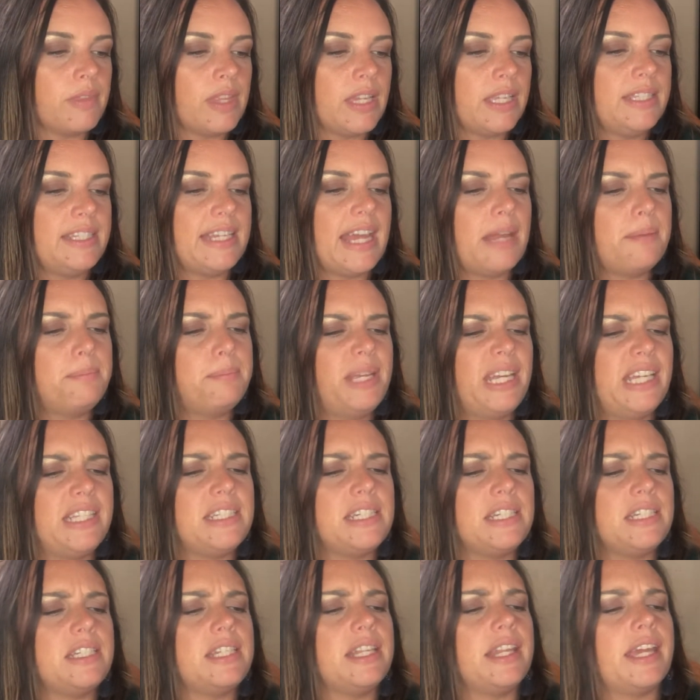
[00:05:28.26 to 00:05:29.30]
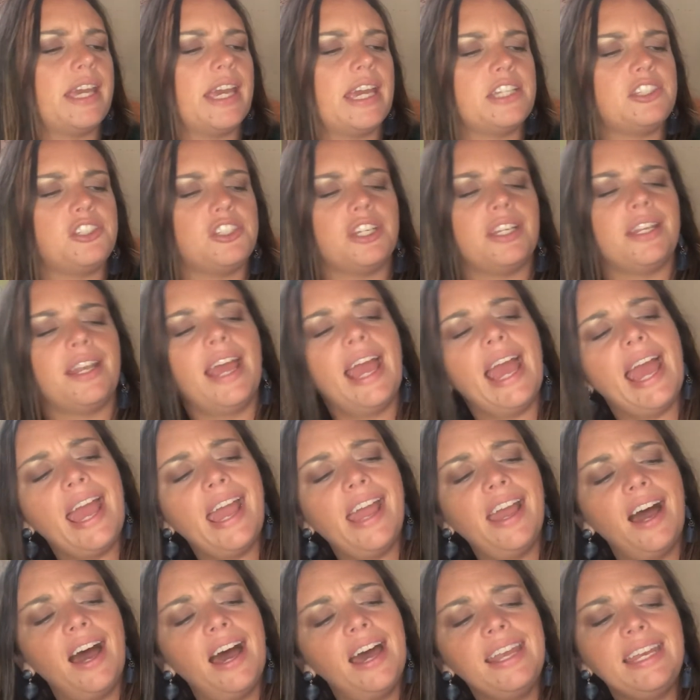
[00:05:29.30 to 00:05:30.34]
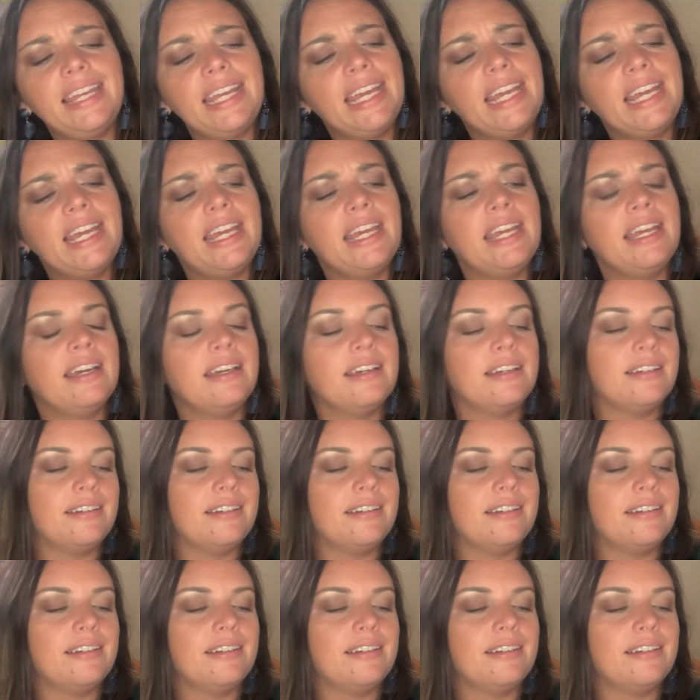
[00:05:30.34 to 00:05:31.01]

Dad peeked into the kitchen. Hey, honey.